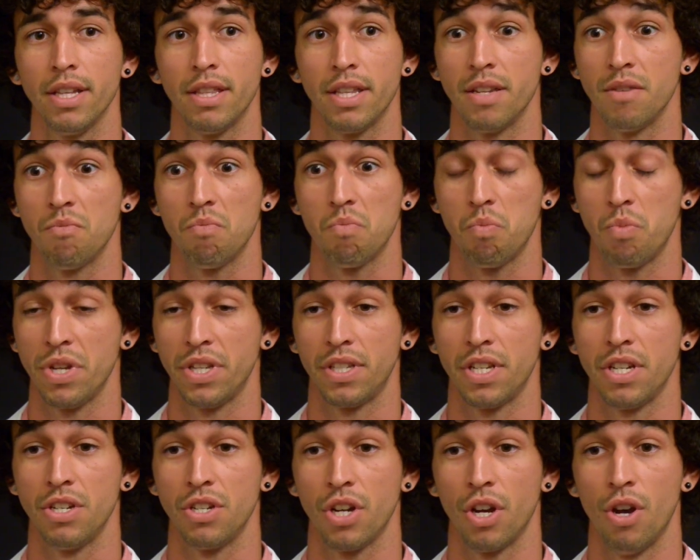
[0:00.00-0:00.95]
then we
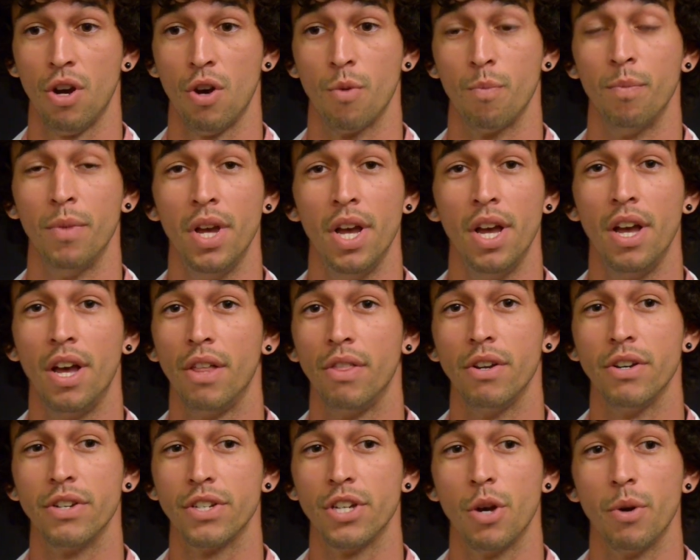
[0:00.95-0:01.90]
send you home.
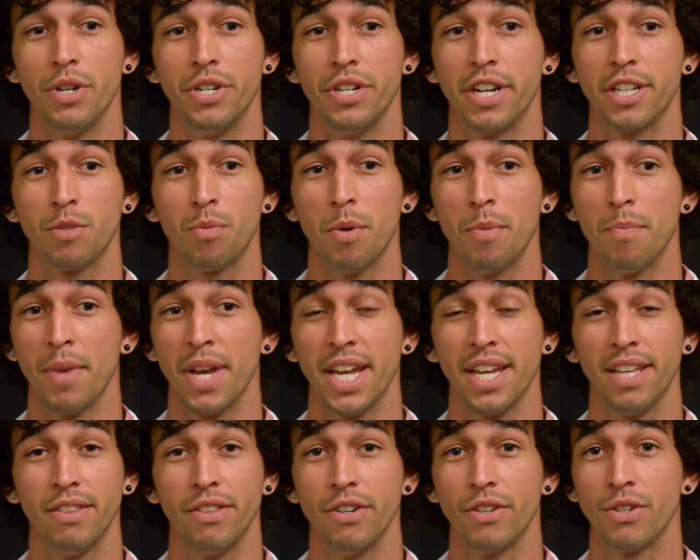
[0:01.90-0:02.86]
There's no adjustment
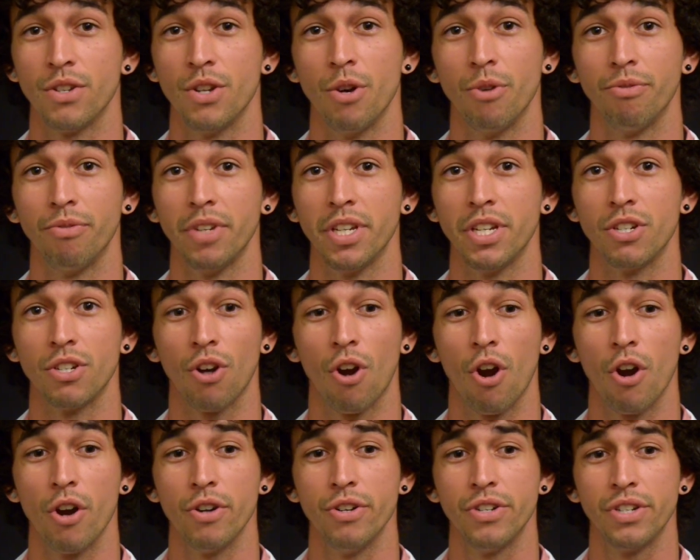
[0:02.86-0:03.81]
made, there's no fee
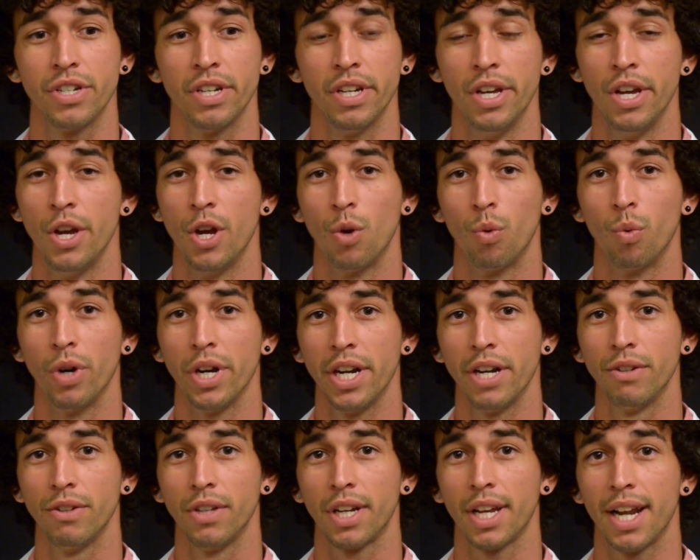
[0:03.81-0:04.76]
charged. We're
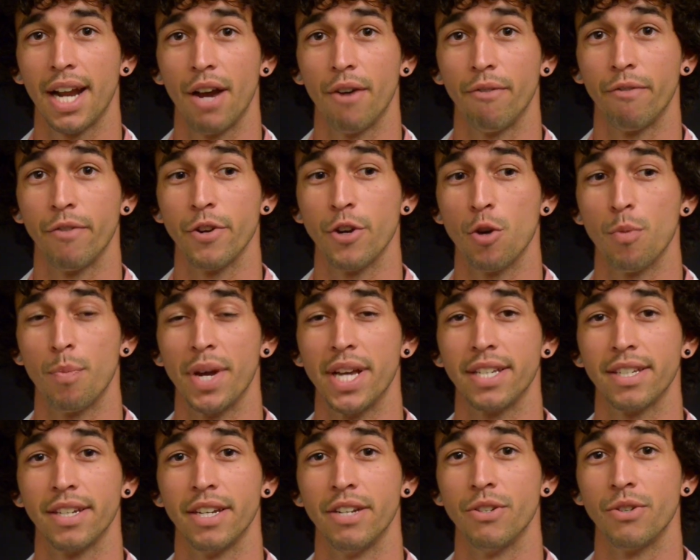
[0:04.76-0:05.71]
here looking out for your
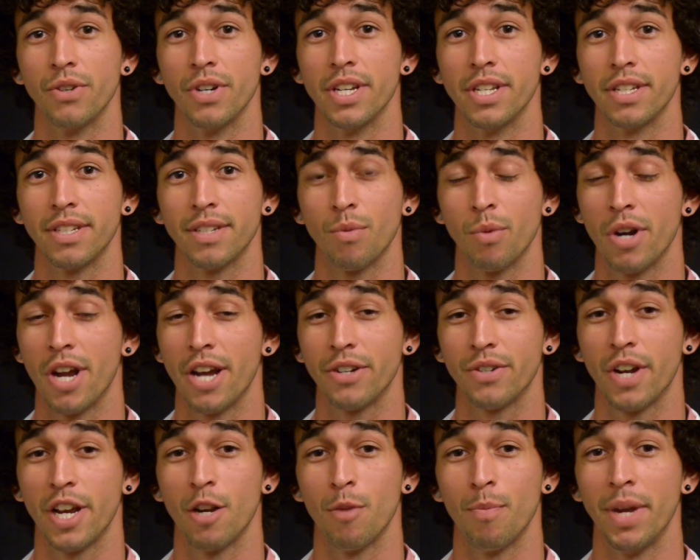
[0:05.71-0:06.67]
best interest. We're not
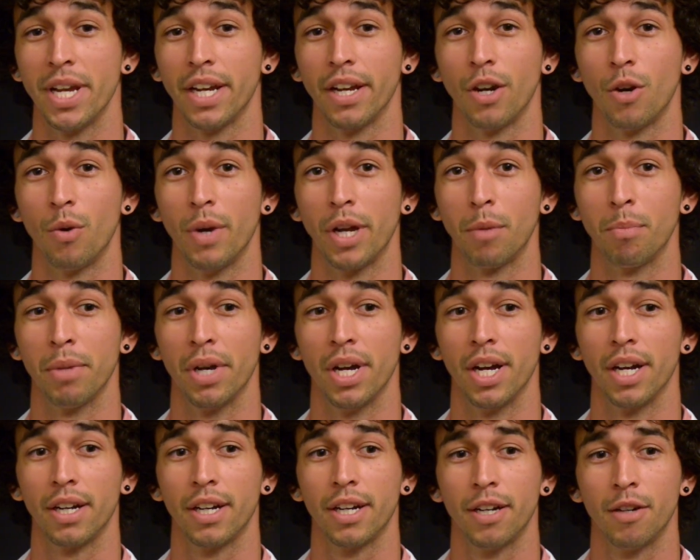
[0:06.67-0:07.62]
trying to make a quick
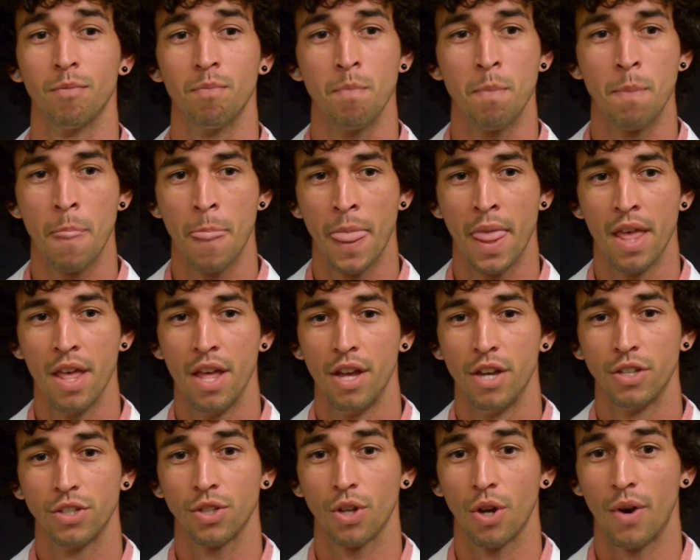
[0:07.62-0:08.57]
buck.
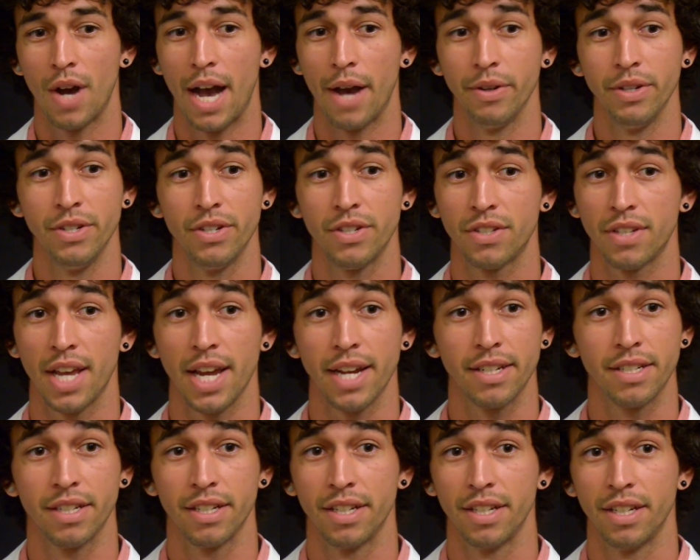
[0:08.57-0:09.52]
So I would just
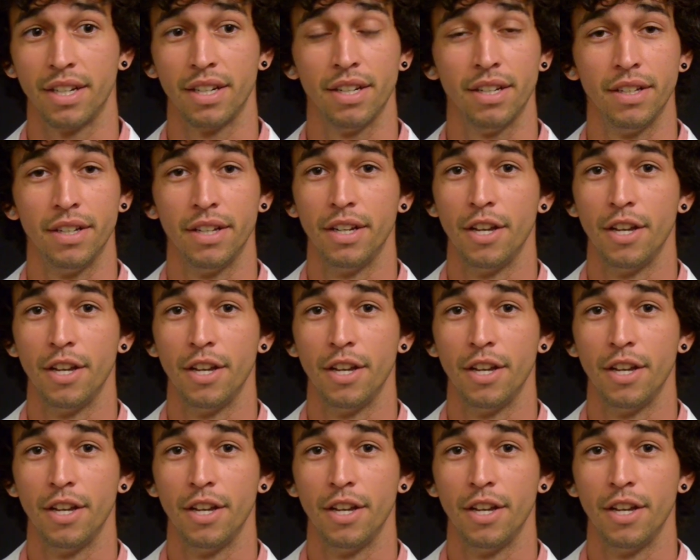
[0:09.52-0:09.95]
like to